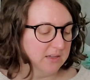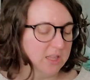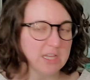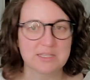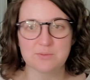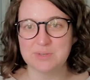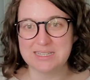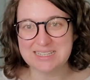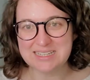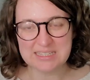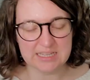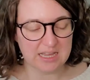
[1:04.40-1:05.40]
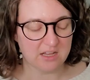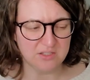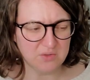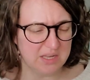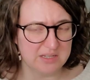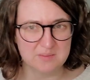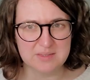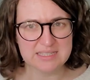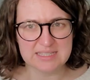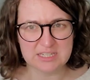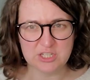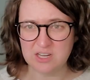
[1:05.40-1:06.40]
lots of reasons. I also hadn't been
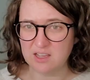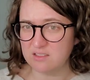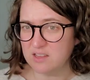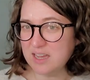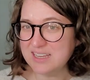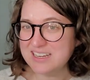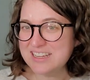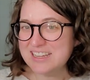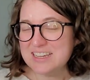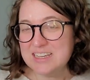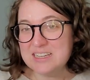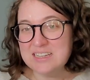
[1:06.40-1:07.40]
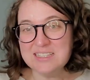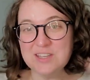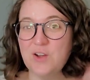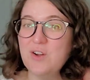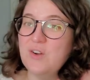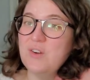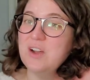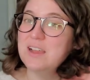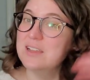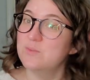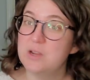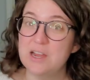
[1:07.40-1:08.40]
stitching a lot. So
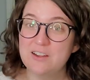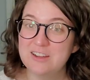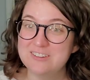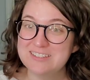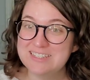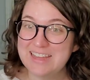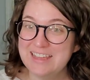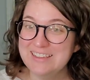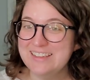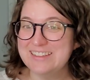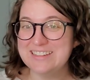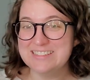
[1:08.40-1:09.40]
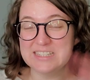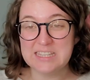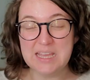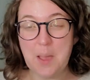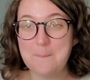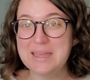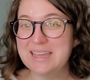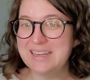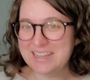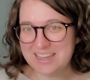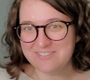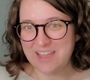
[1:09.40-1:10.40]
we are here today. It is the
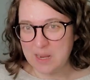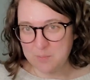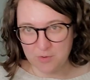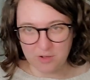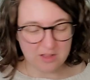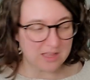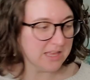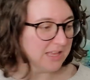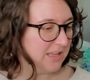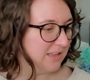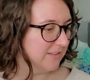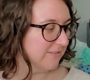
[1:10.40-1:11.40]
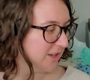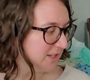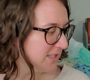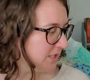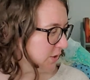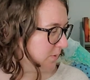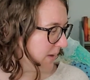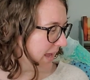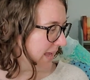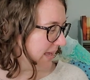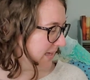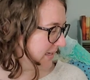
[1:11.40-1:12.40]
beginning of April floss tube
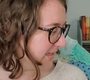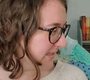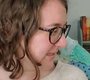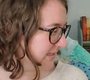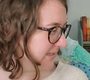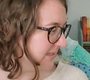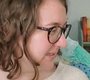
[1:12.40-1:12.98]
and